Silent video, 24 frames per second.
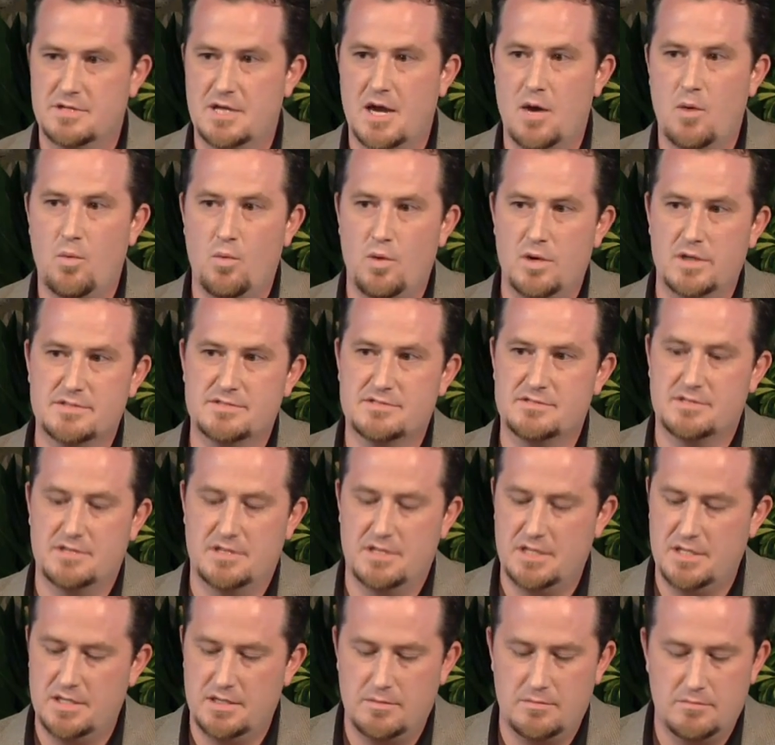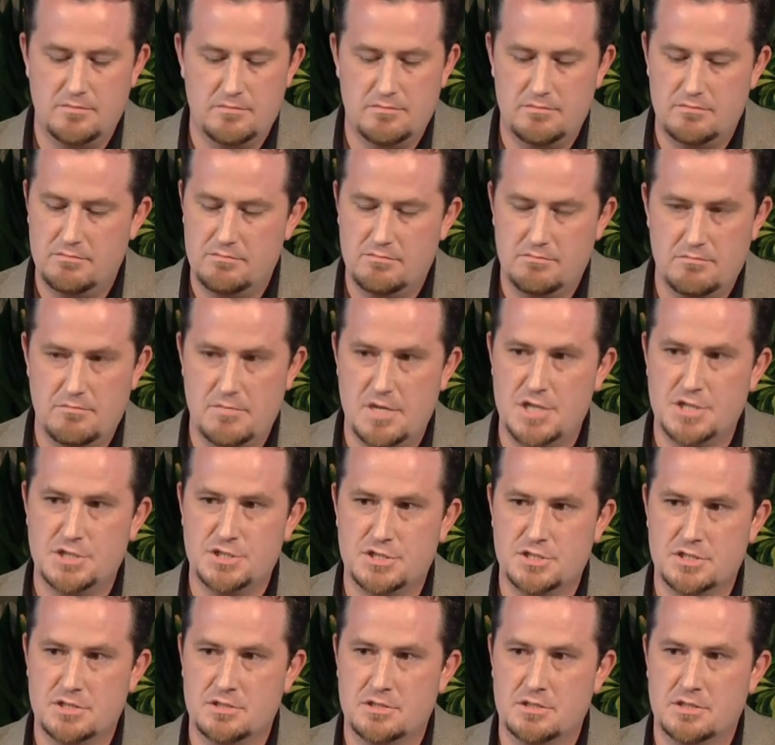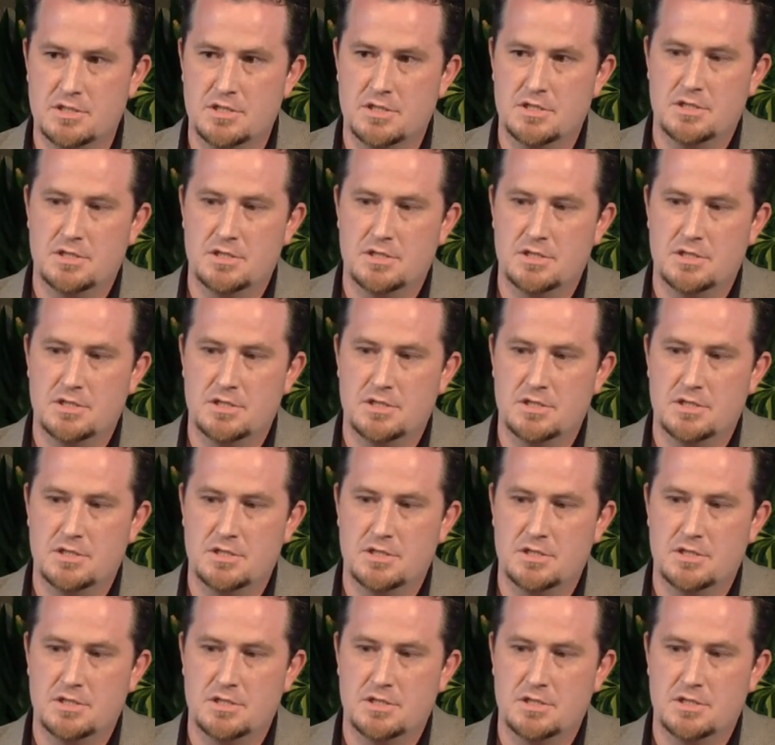Not once did he mention